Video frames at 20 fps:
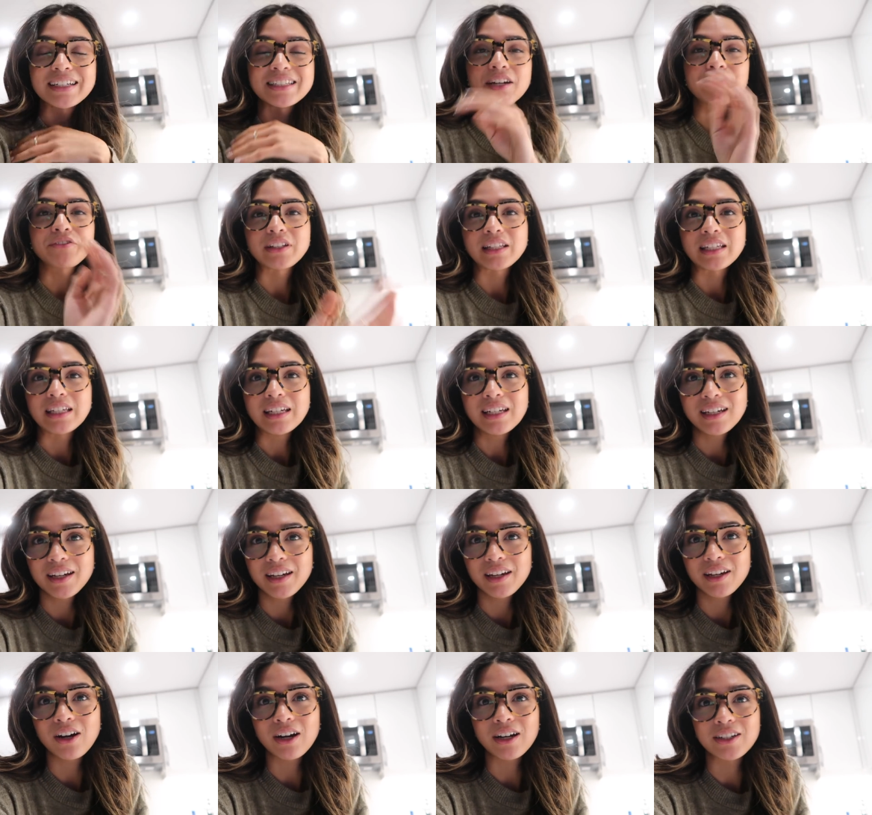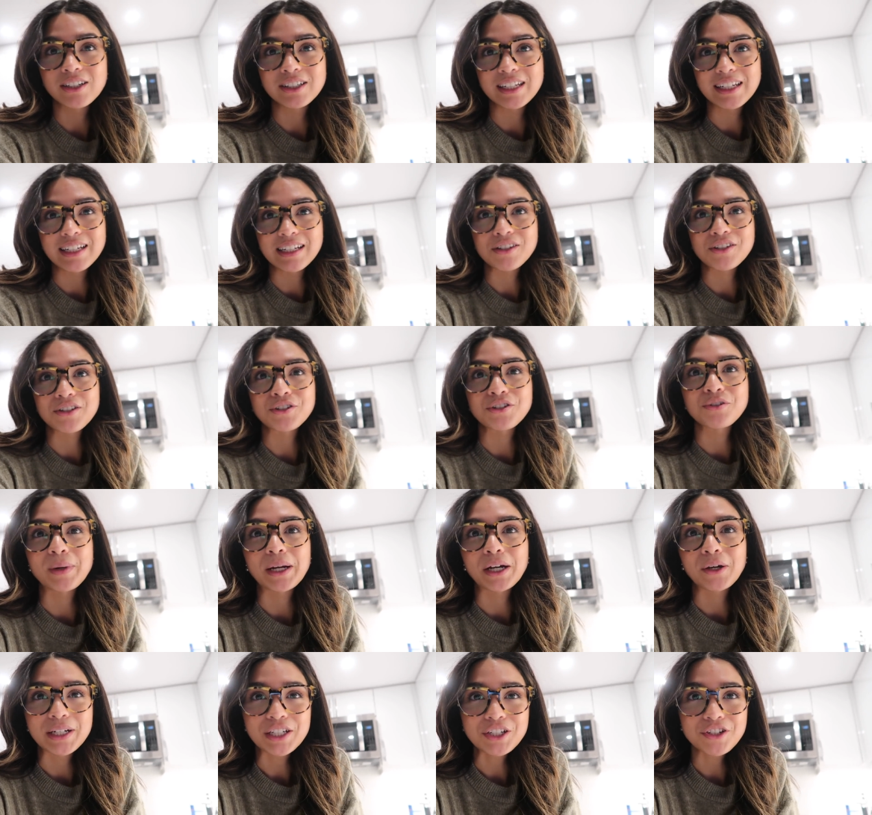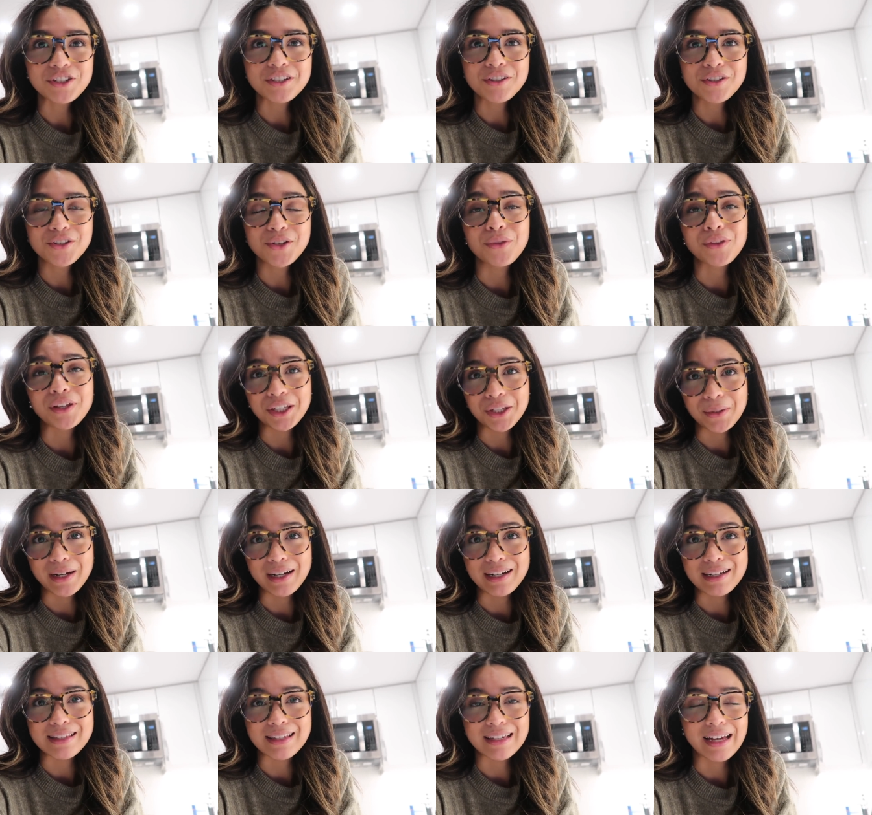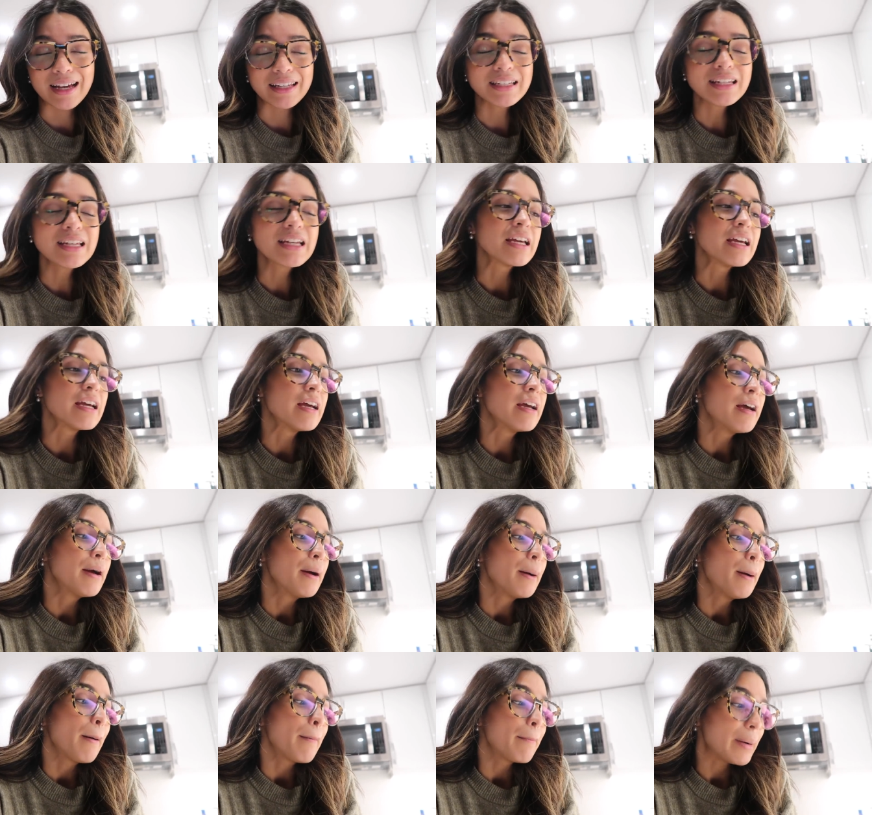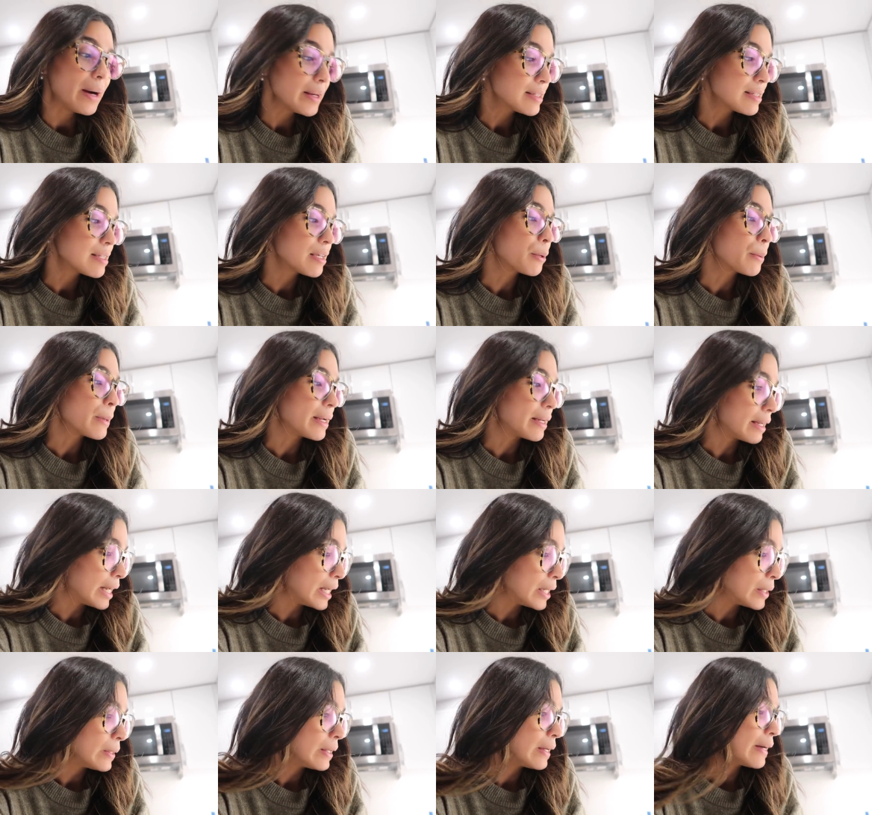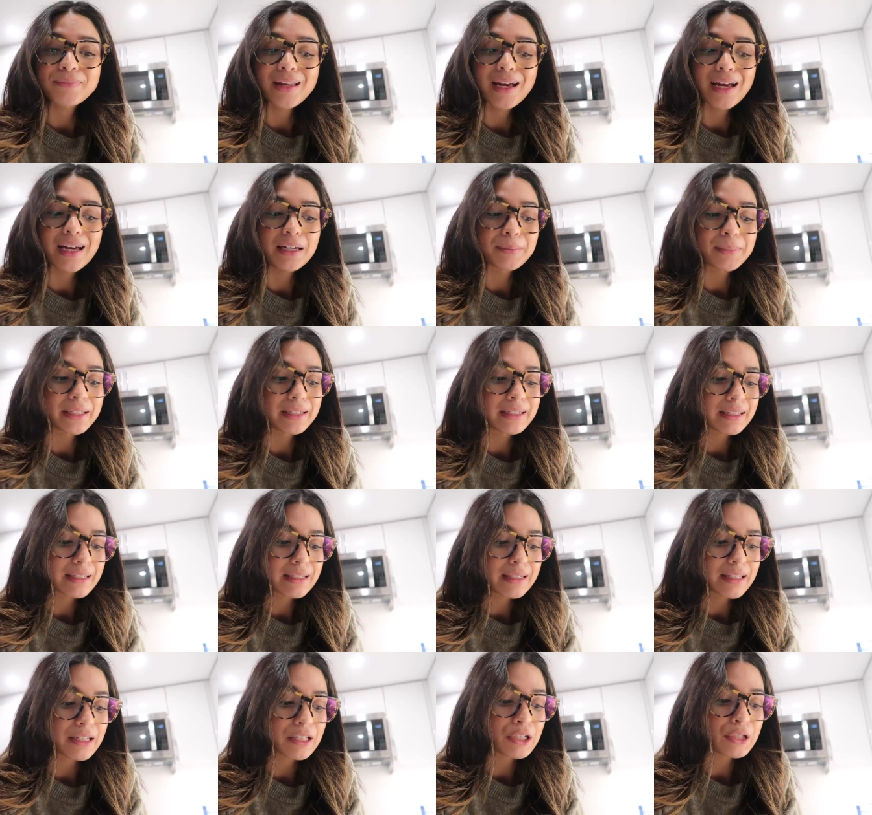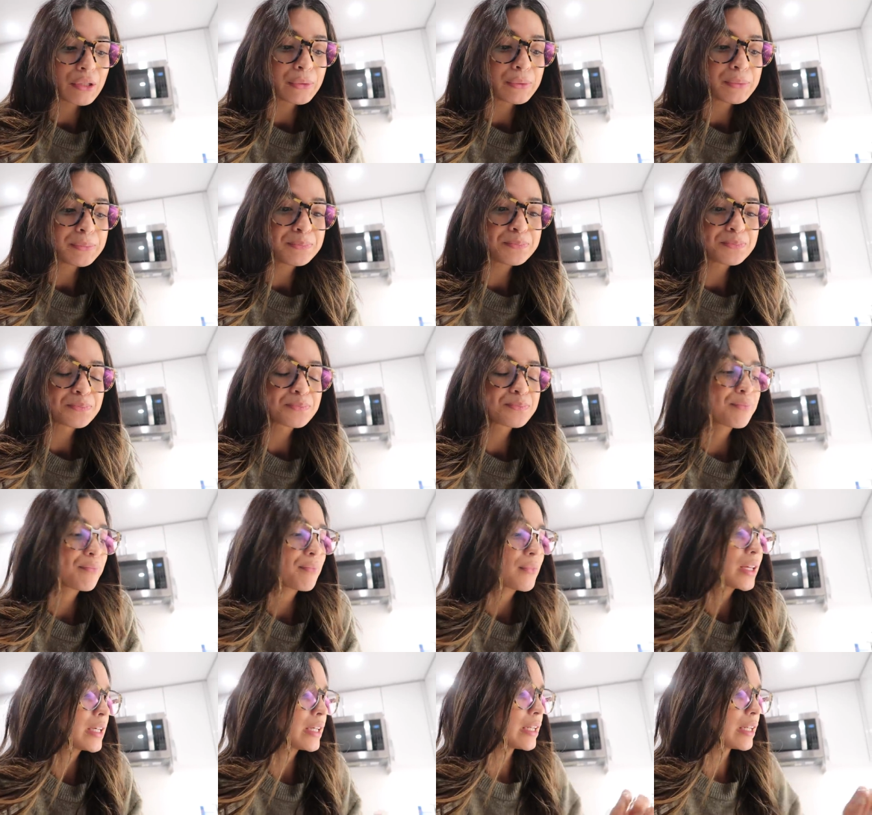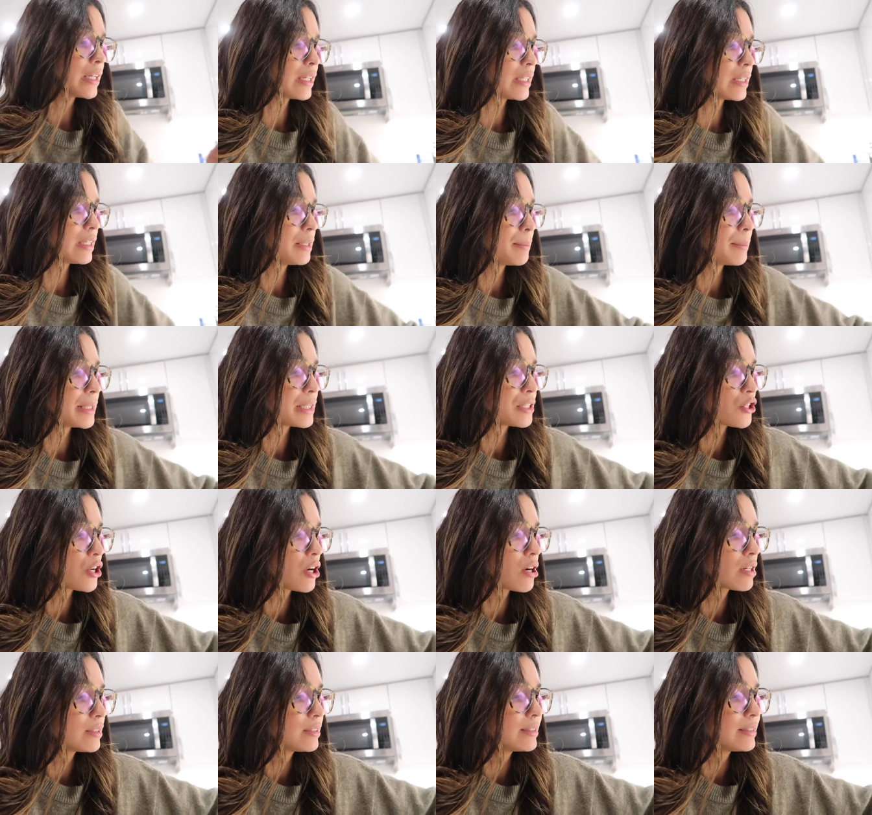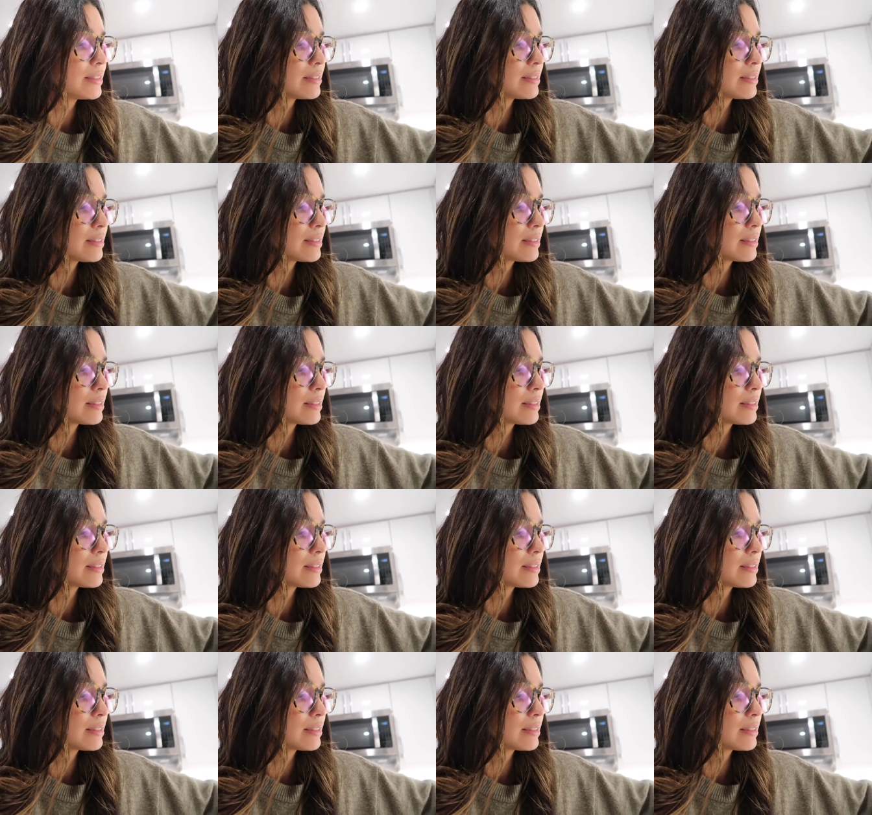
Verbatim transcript: I definitely got a good answer to my question, so thank you guys again. But right now, I'm gonna continue eating my chocolate,